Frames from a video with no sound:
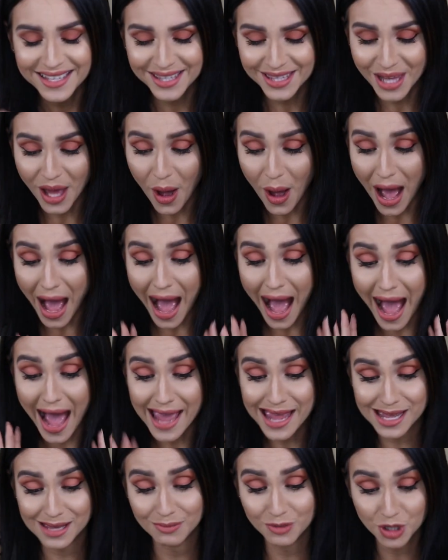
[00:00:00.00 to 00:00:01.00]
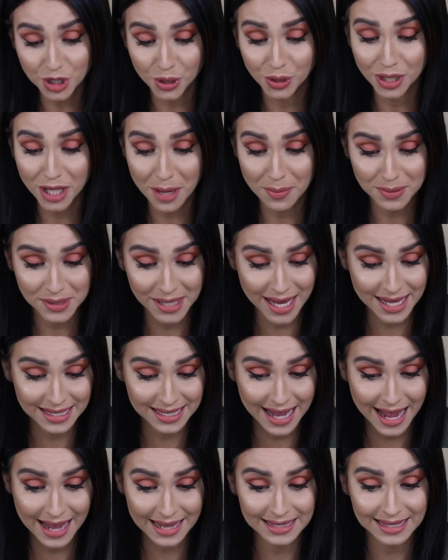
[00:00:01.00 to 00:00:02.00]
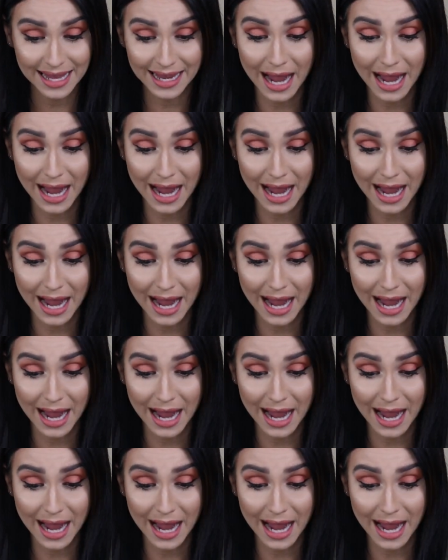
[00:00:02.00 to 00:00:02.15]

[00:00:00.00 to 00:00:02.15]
So I am truly obsessed, guys.